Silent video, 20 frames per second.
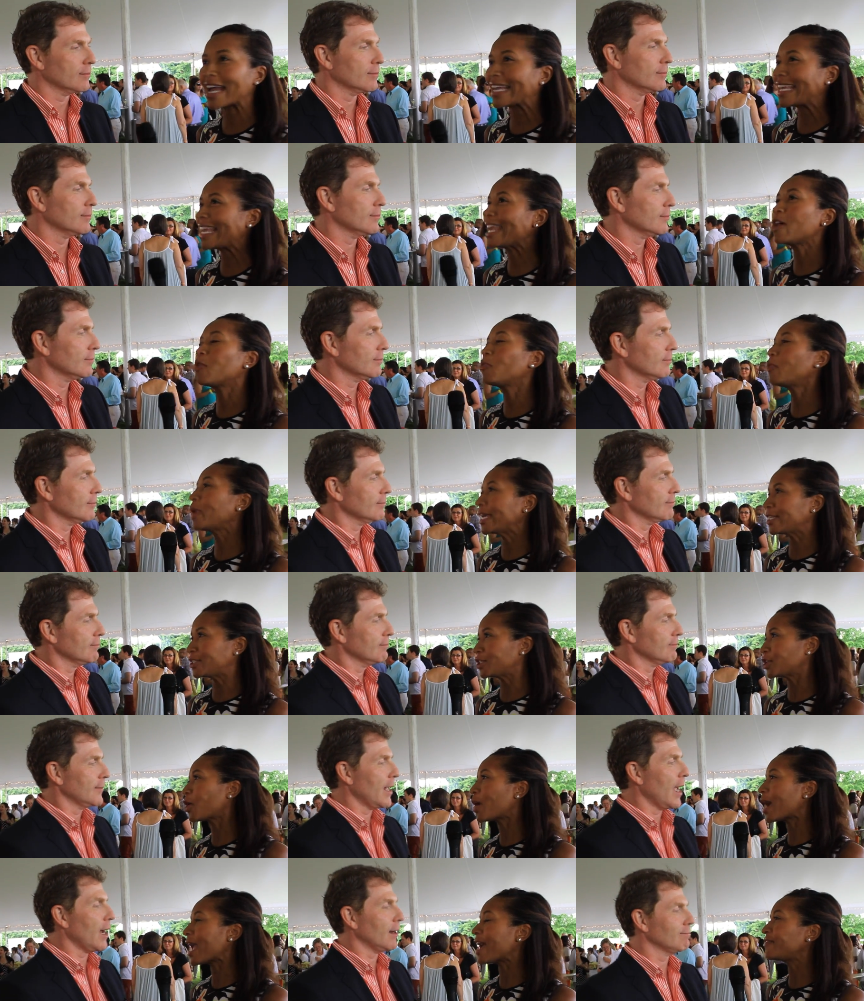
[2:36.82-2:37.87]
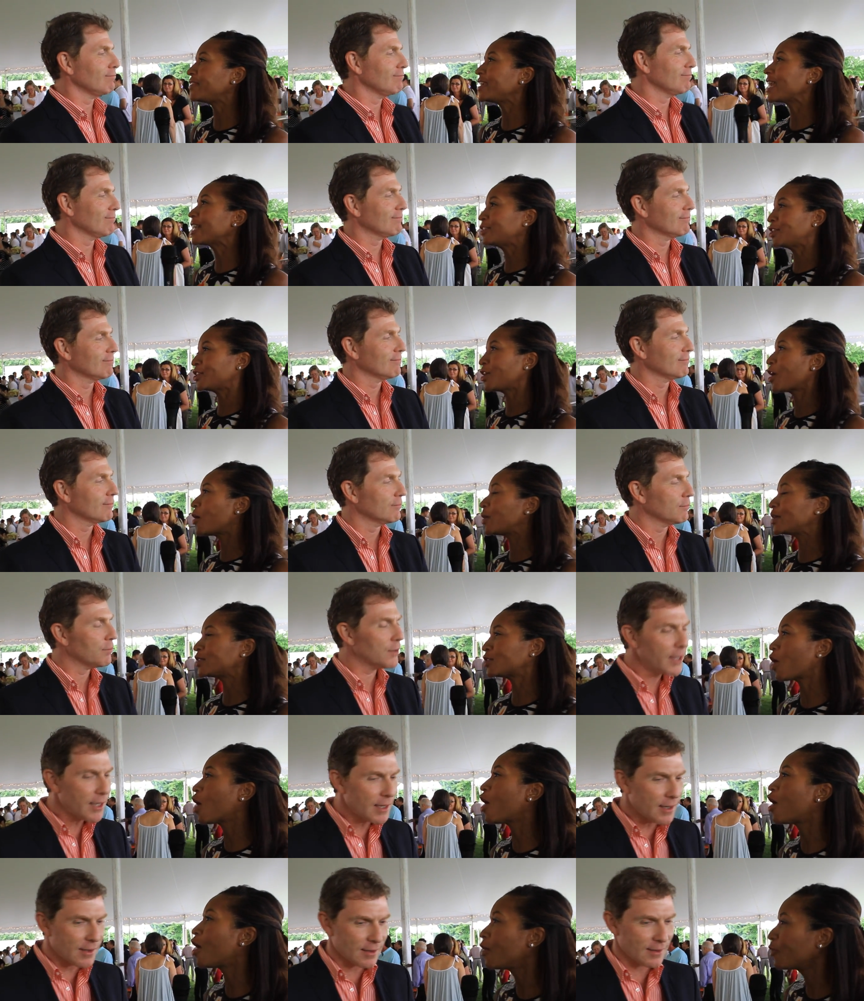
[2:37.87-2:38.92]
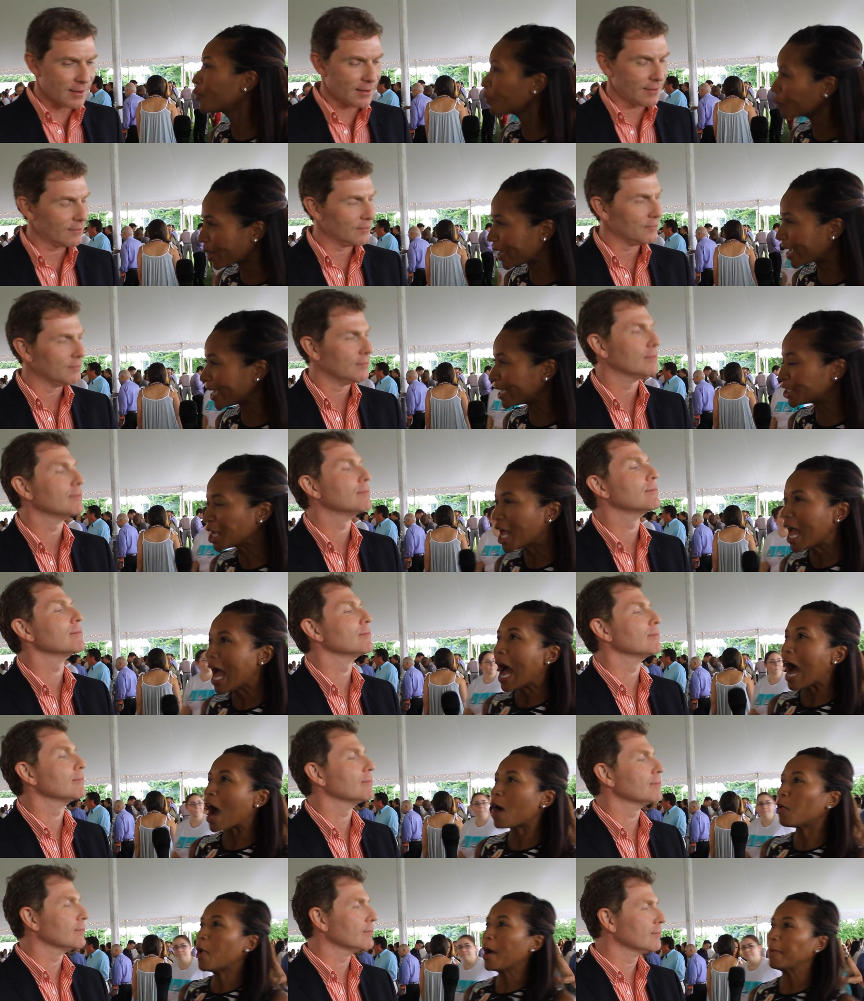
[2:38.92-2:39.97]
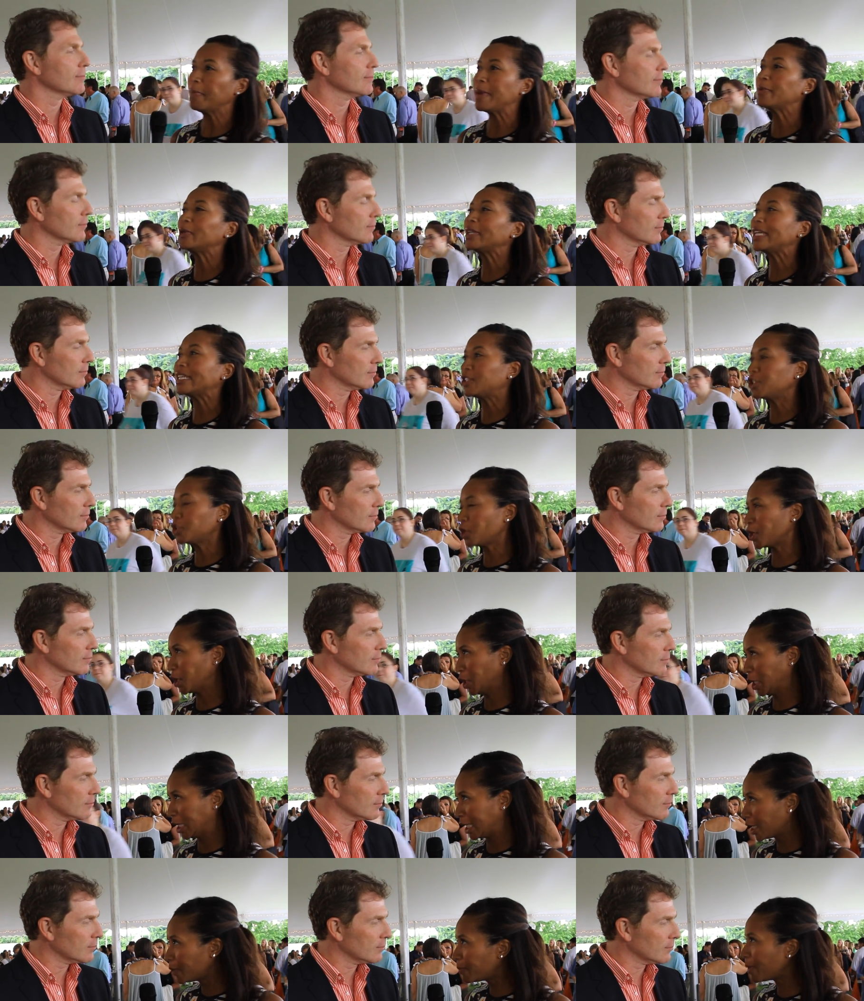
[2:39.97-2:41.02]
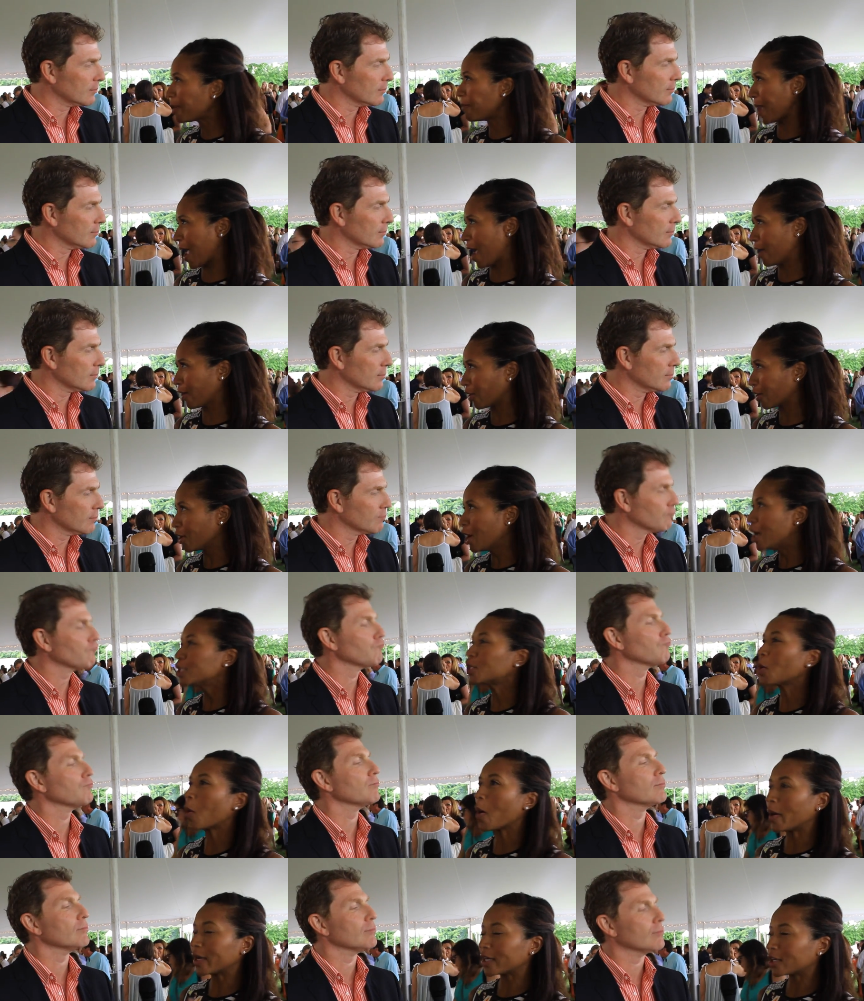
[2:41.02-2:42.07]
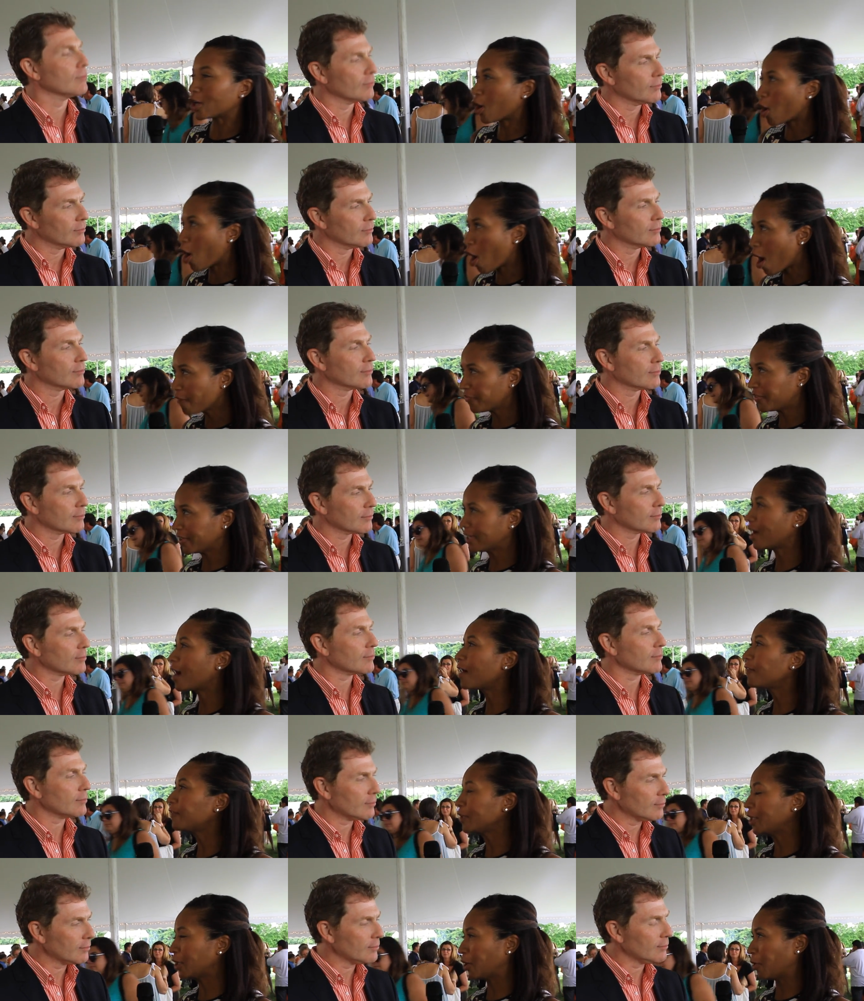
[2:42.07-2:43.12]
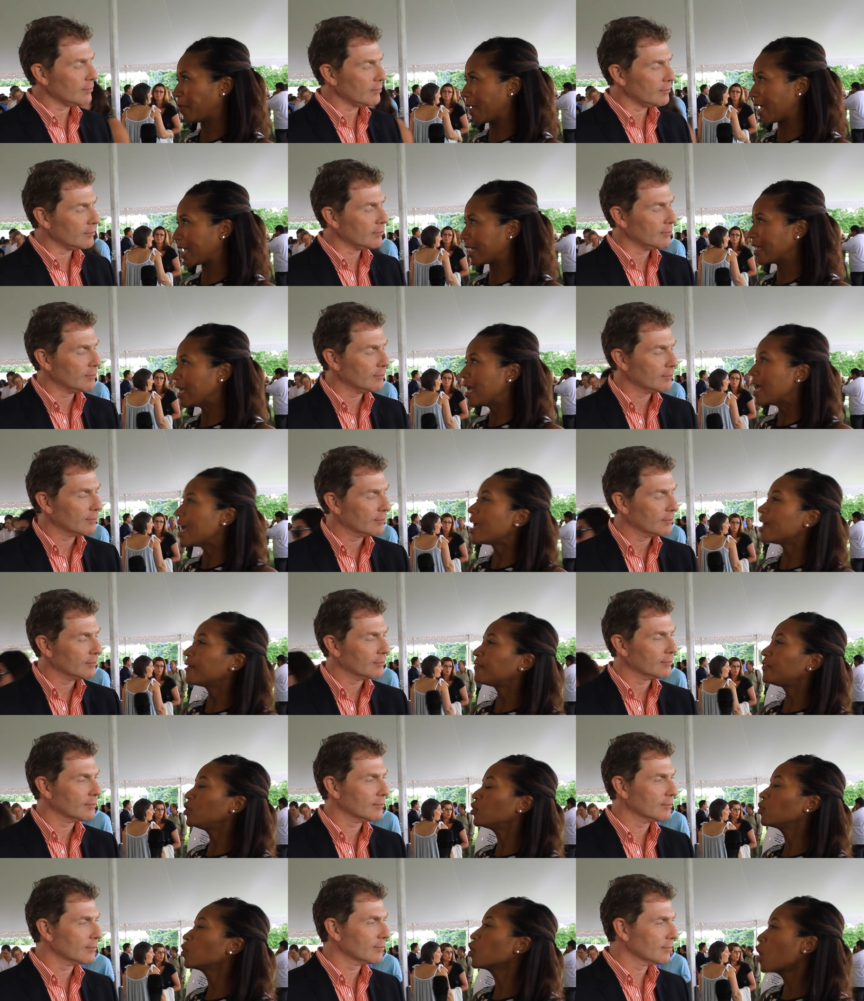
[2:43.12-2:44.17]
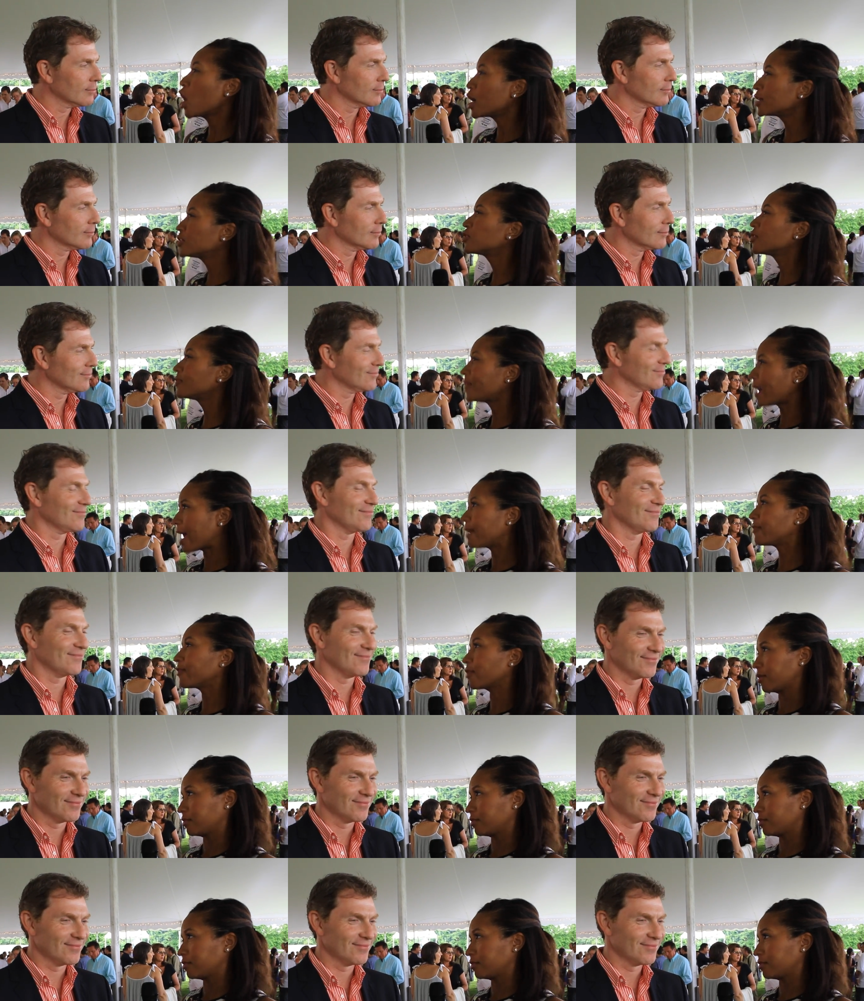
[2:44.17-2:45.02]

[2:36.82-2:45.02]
Speaker 1: I can't wait to go. Yeah. I have yet to go. It's Please. all the rage. I want people to get to know you a little bit better, so I want to go off the cuff a little bit. If you were on Survivor,